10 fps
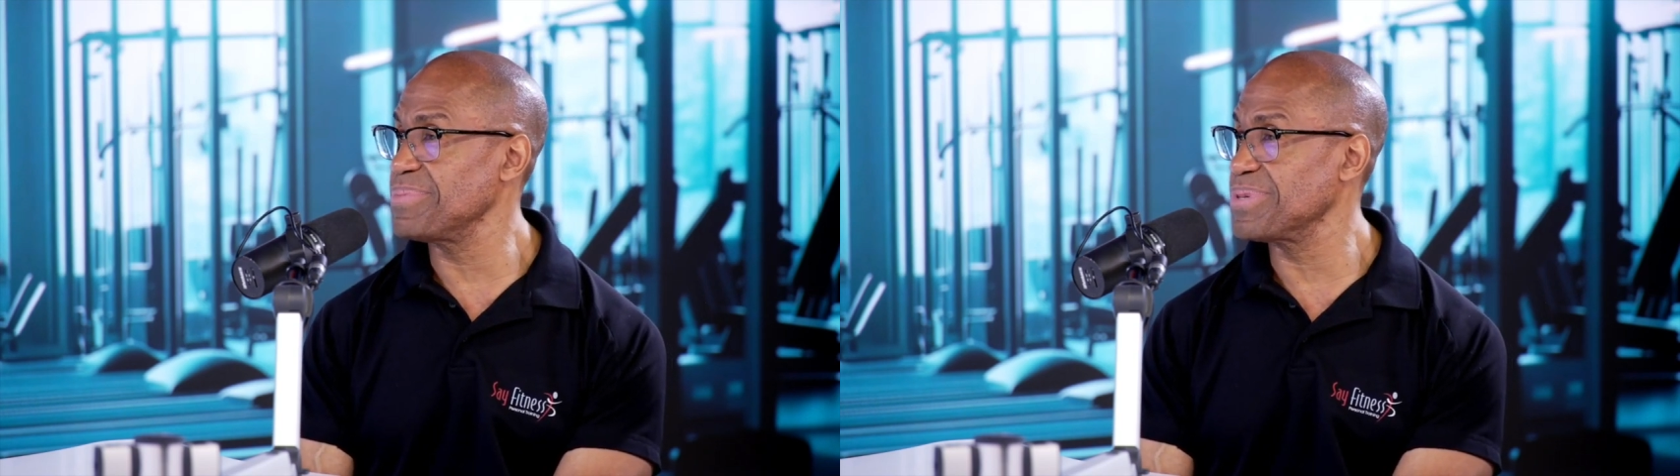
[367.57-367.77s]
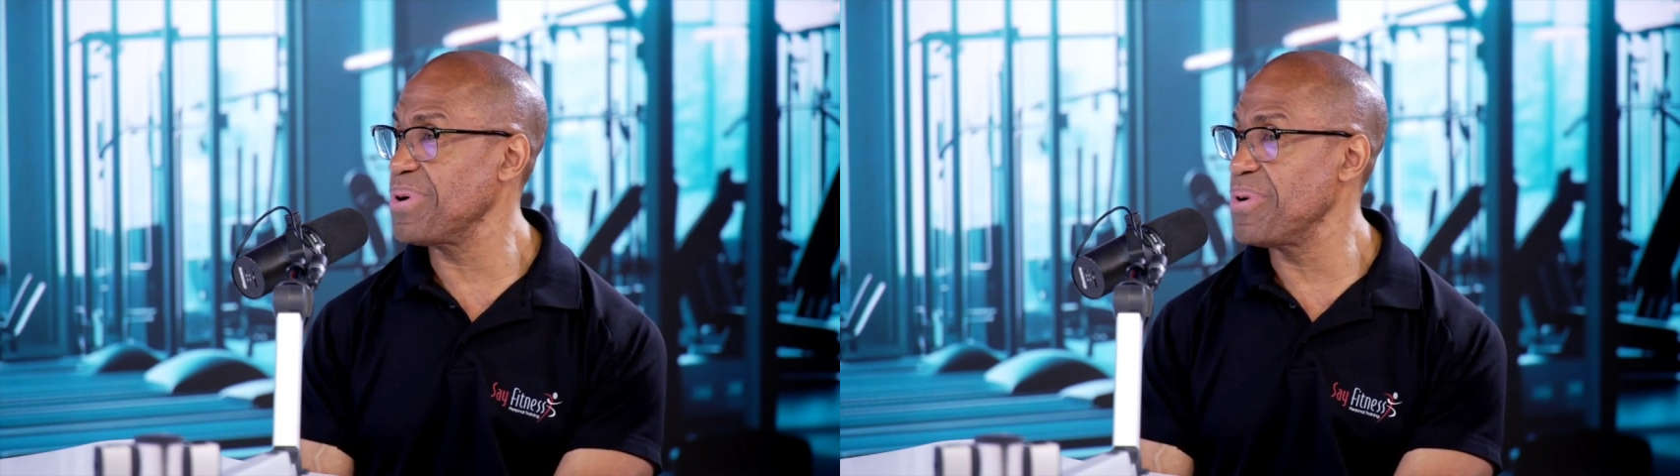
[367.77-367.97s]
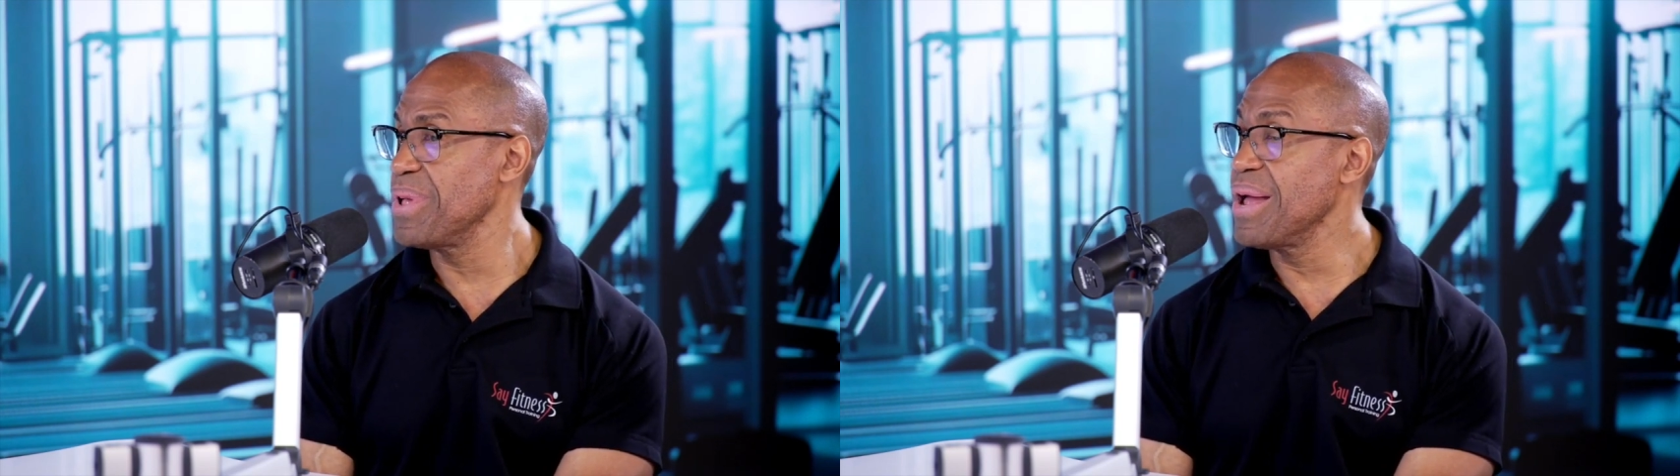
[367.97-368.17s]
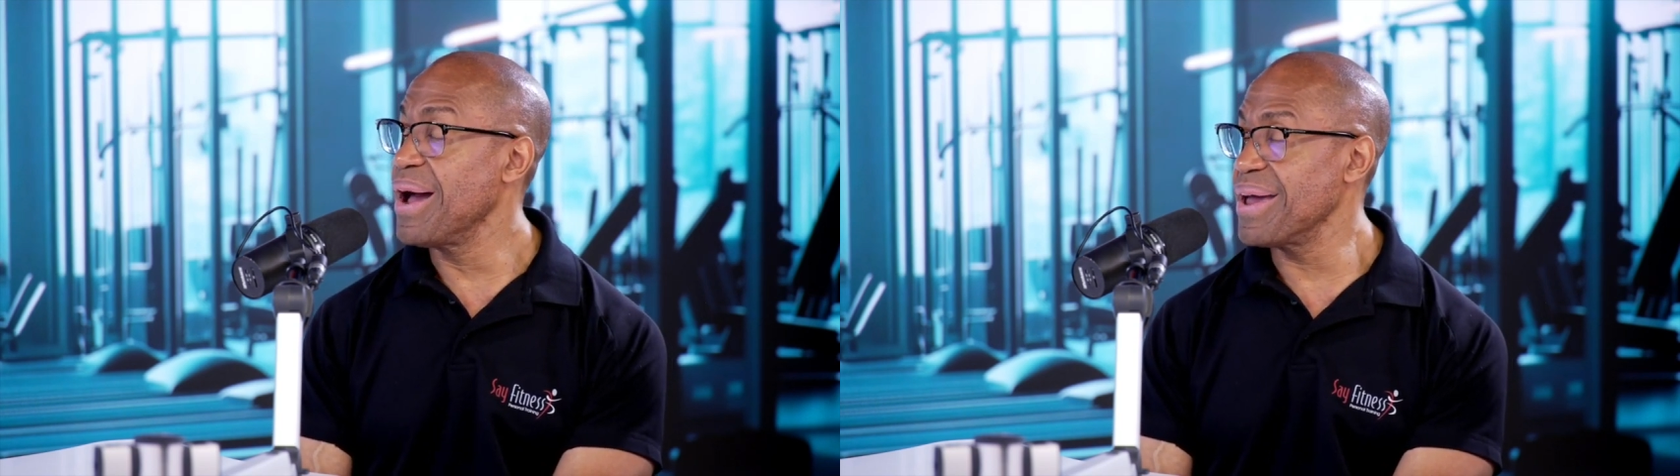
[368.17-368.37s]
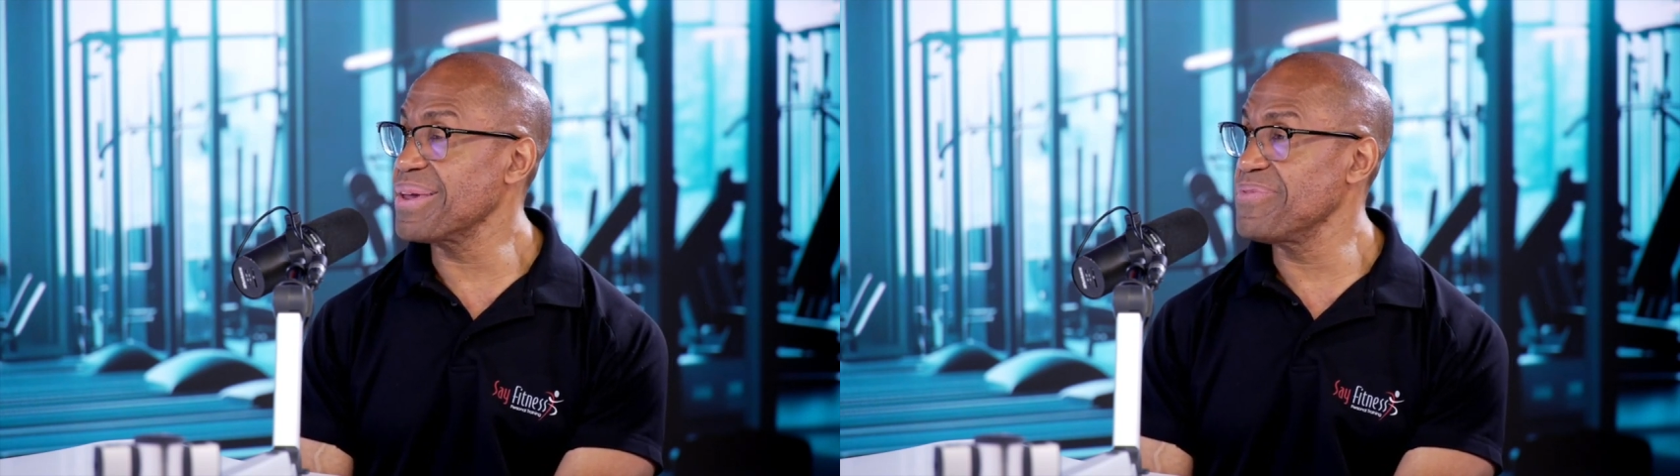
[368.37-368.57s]
So
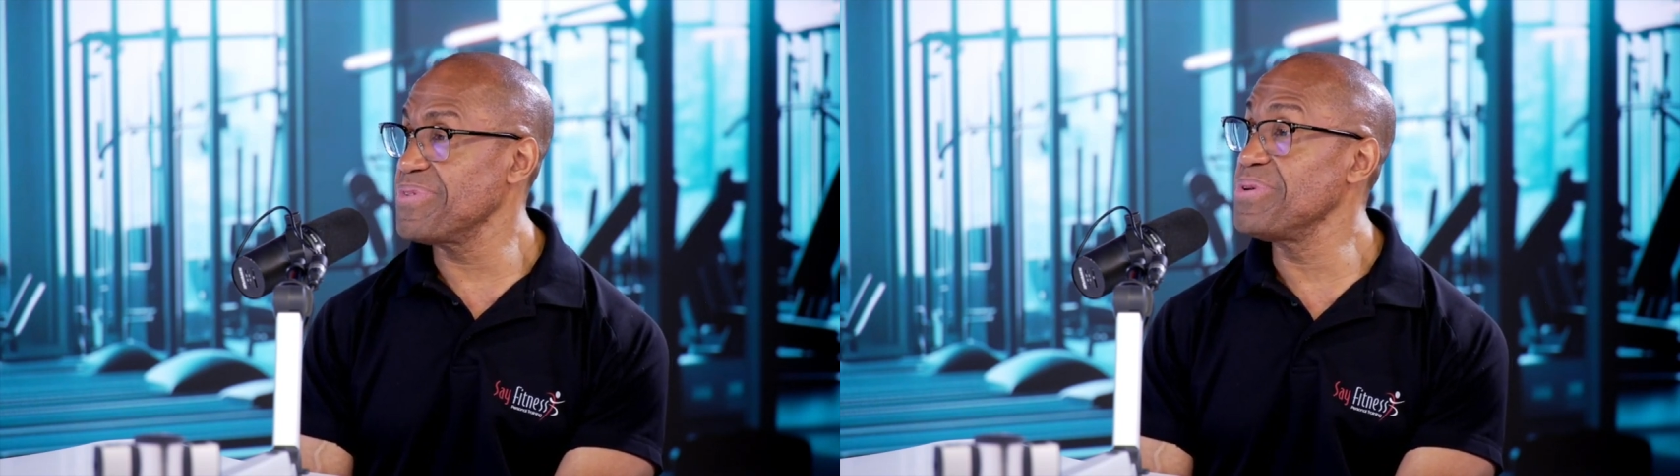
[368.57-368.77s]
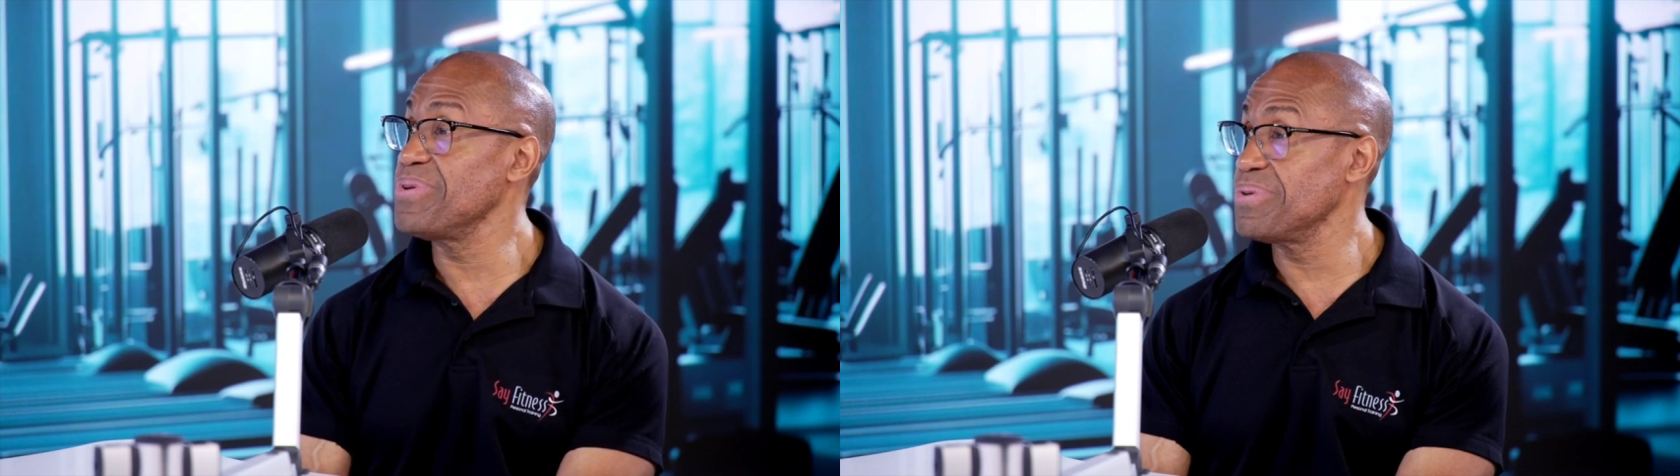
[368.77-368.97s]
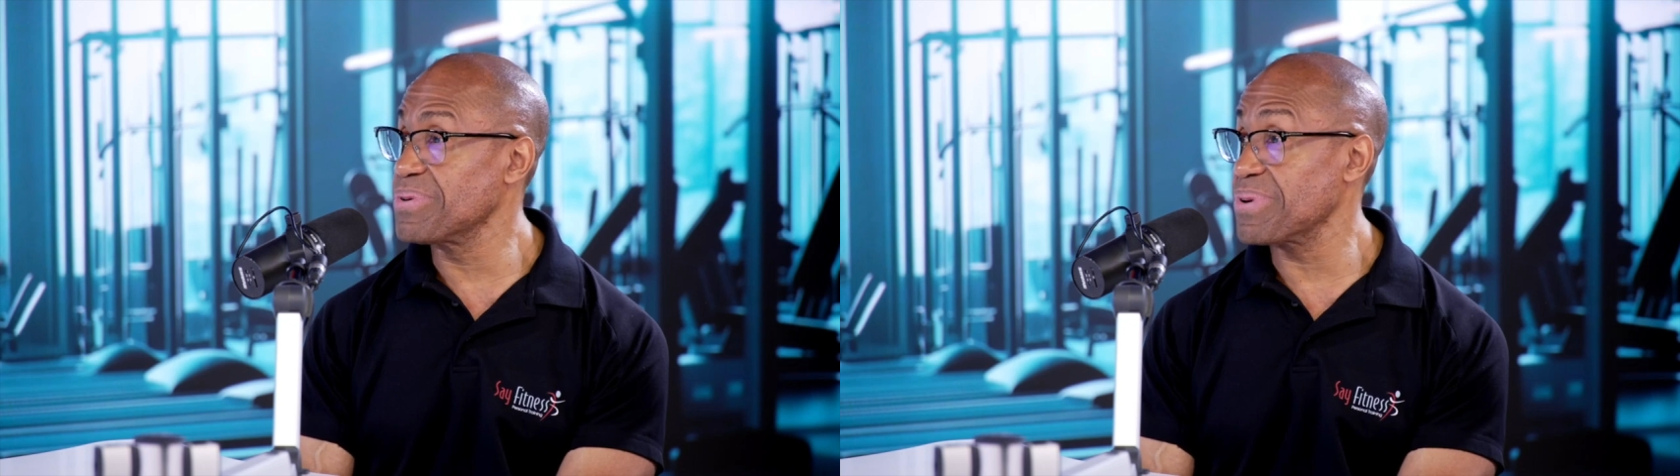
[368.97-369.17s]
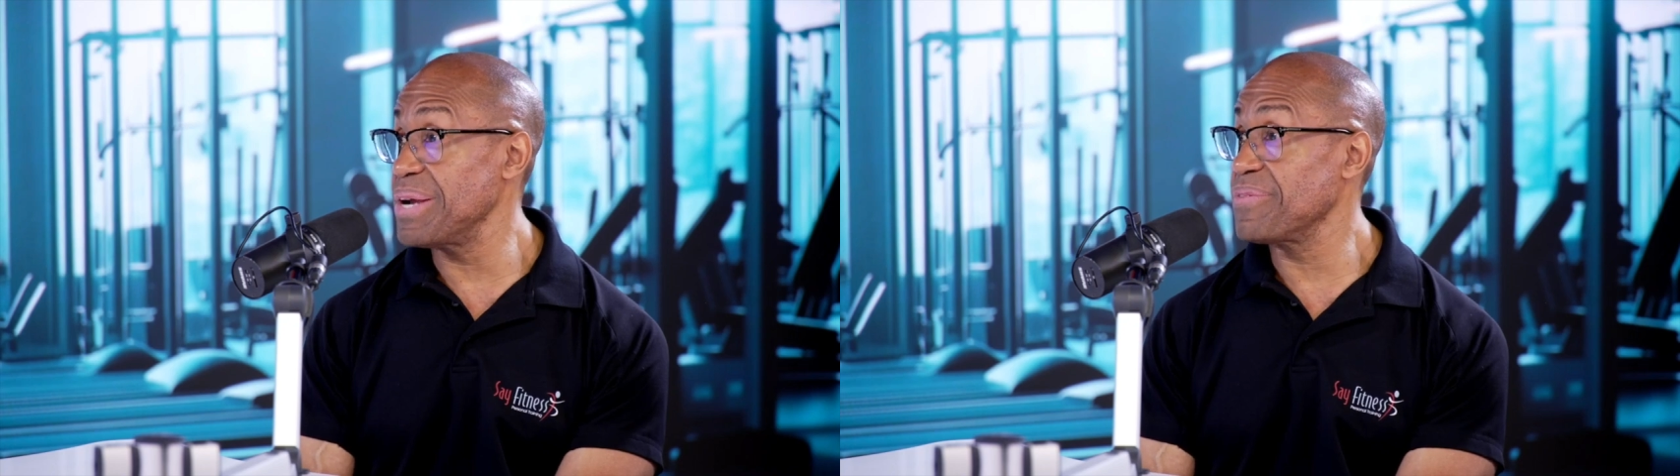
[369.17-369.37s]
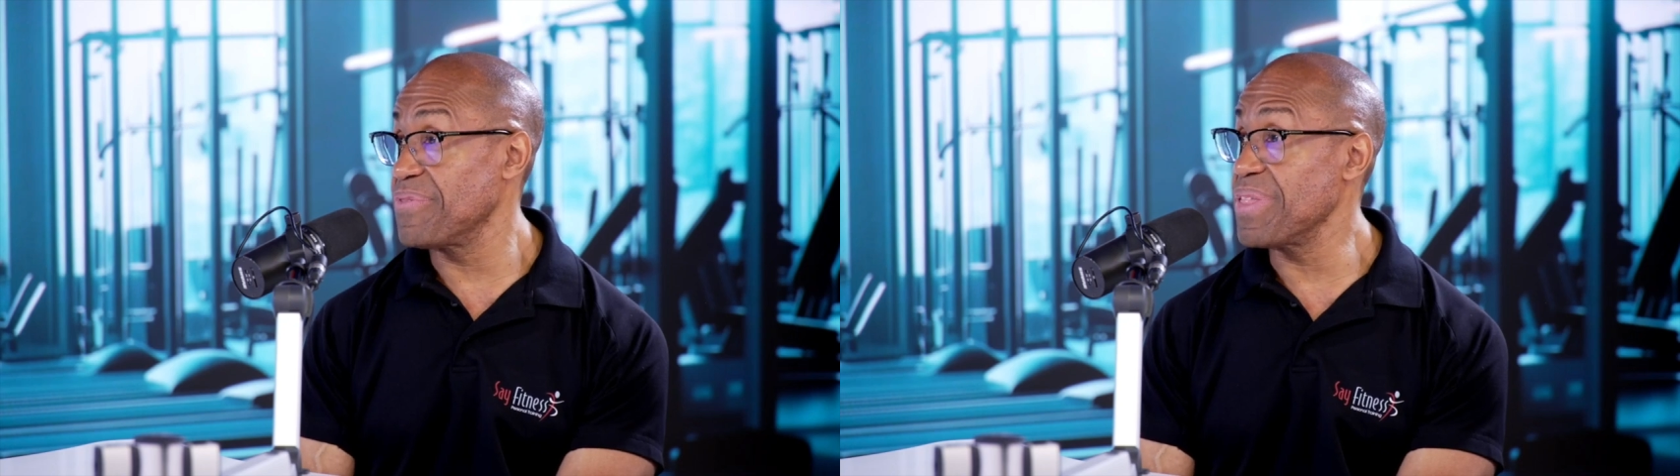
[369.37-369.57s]
I give you
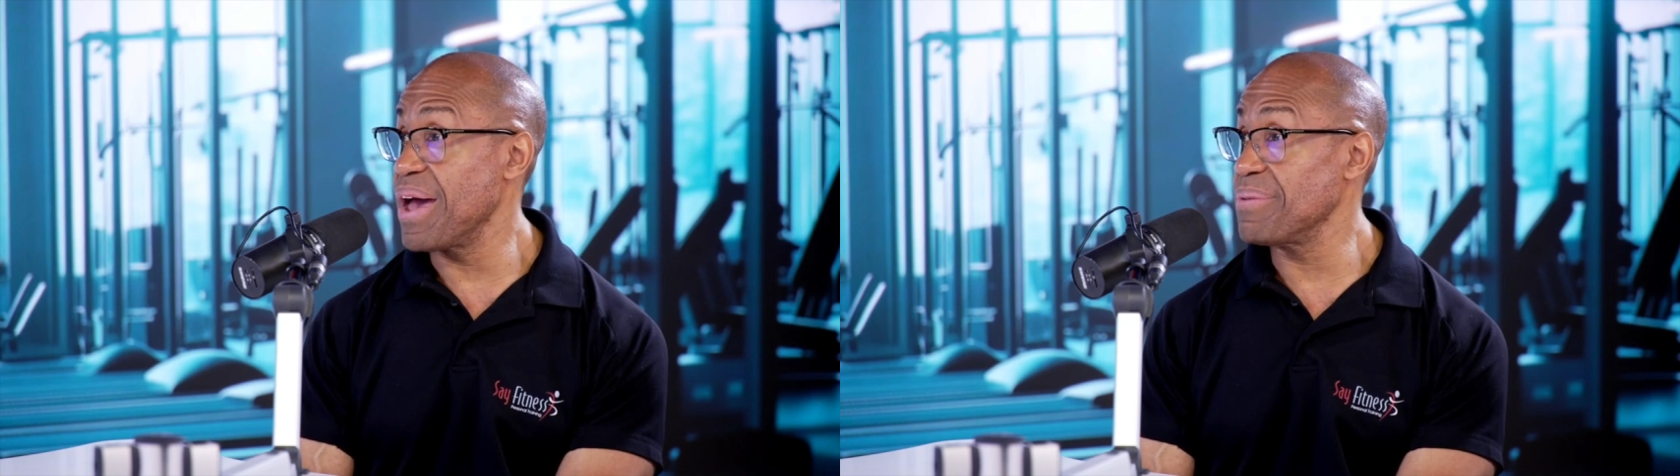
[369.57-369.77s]
credit for that,